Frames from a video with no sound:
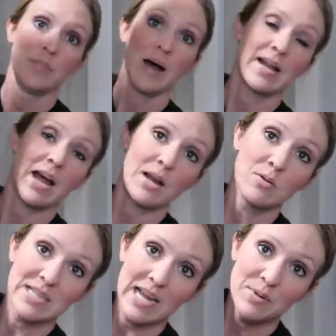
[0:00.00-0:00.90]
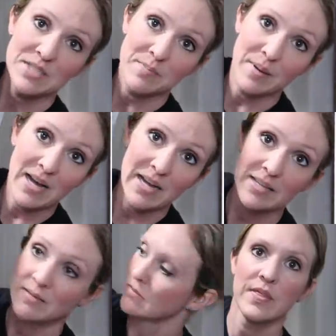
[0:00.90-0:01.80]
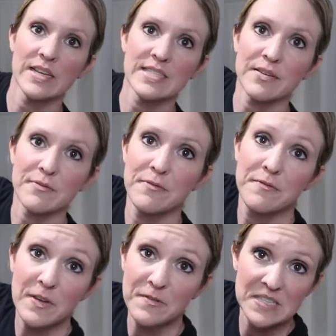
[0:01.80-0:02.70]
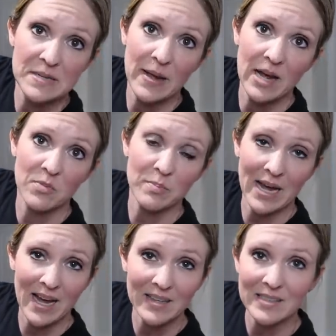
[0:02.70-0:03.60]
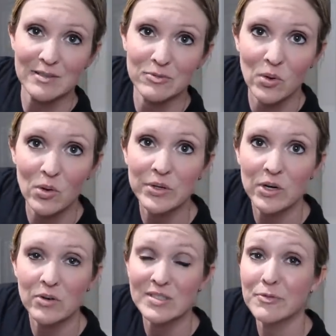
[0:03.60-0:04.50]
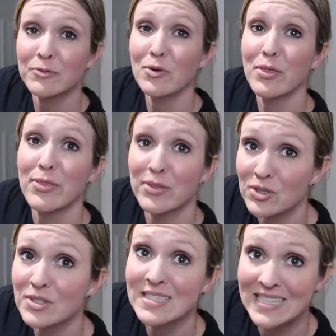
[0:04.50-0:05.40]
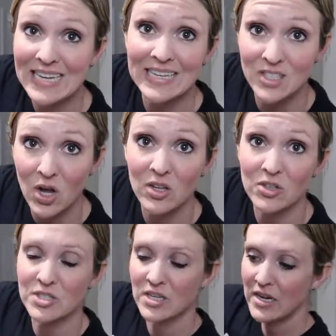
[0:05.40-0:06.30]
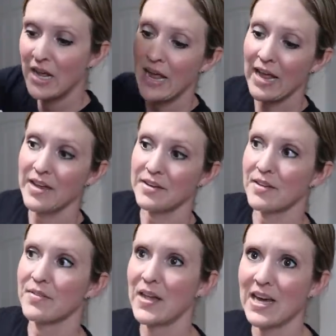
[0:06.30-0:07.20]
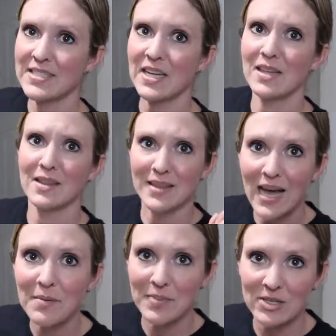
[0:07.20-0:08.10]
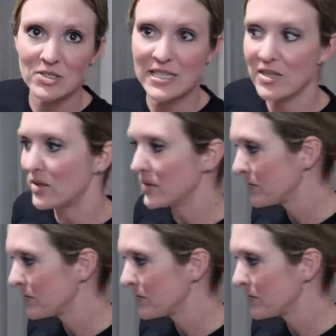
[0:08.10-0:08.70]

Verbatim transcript: but I was able to buy this 50-pound bag of rolled oats for $13. And that's a lot better deal